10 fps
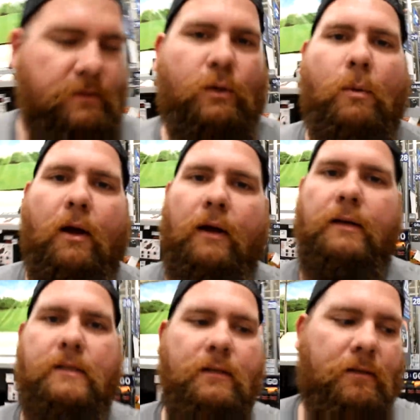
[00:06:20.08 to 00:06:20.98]

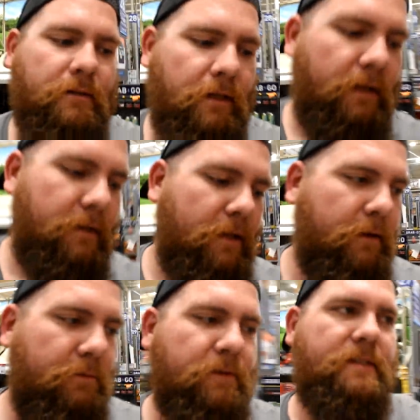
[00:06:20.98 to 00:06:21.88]
$2. And
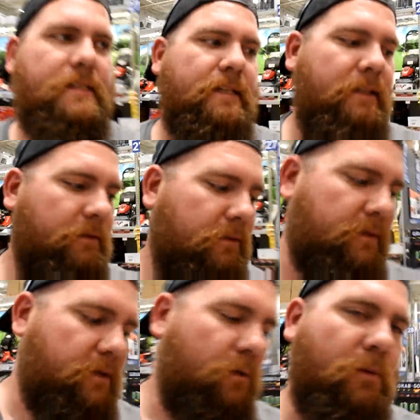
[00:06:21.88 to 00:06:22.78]
then for the tee, it
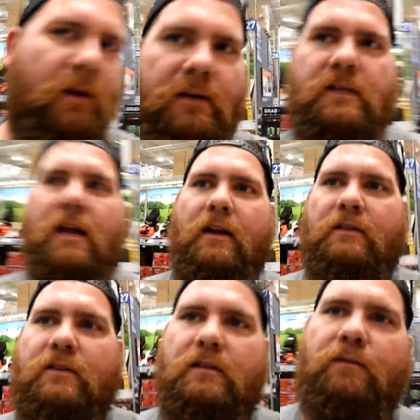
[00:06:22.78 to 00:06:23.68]
was $2.
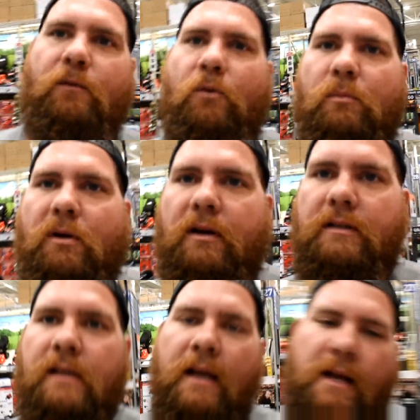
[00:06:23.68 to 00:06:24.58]
So that's
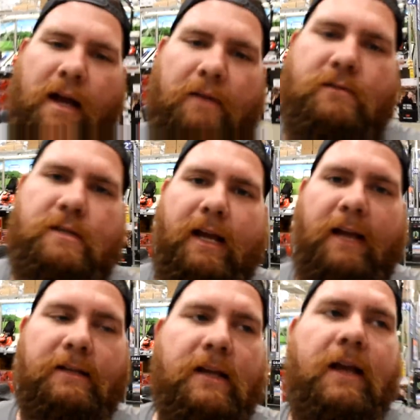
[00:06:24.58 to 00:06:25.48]
$4 after
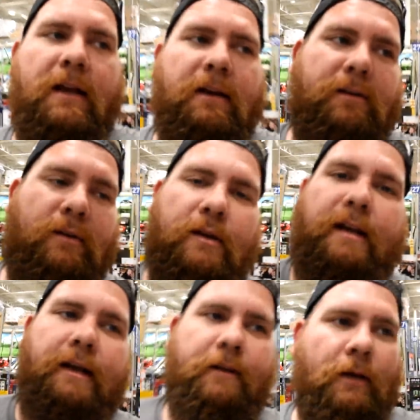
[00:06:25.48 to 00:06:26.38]
tax. You're
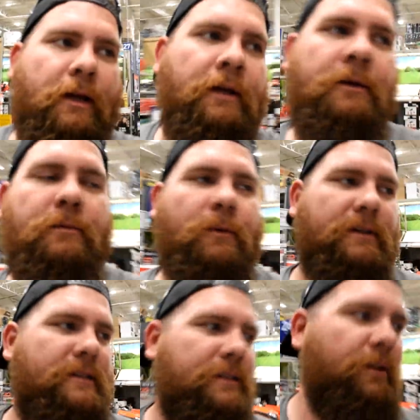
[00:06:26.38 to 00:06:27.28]
looking at,
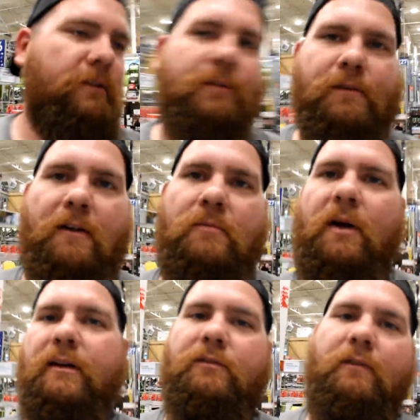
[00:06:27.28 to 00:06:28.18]
what, still under
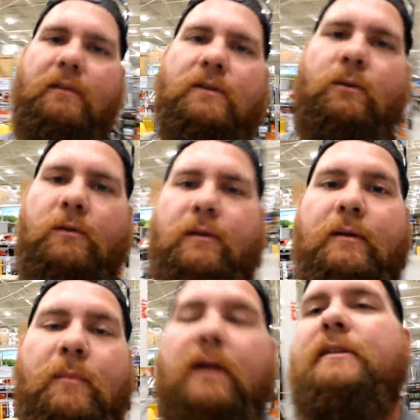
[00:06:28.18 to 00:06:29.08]
$5 for the total
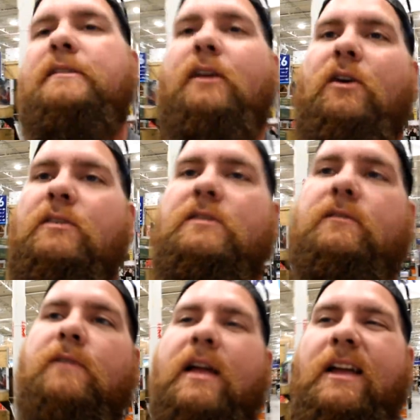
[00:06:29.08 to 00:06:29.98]
thing minus the cost
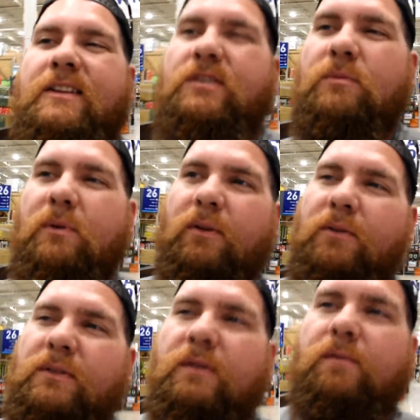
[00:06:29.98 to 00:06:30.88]
of super
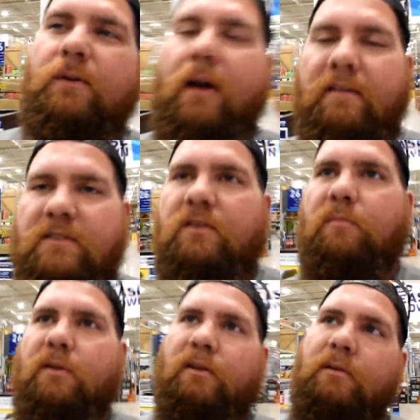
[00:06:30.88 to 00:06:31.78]
glue. So if you don't have
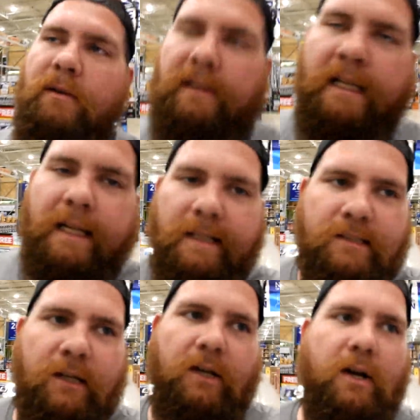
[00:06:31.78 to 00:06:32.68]
super glue,
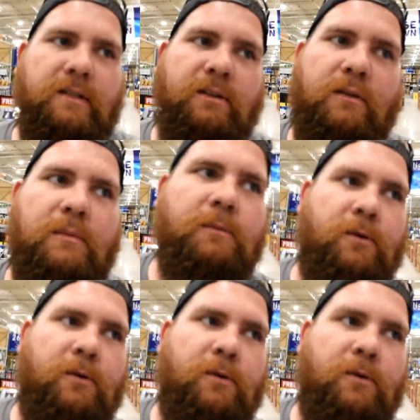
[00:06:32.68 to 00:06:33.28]
it's gonna cost you a little bit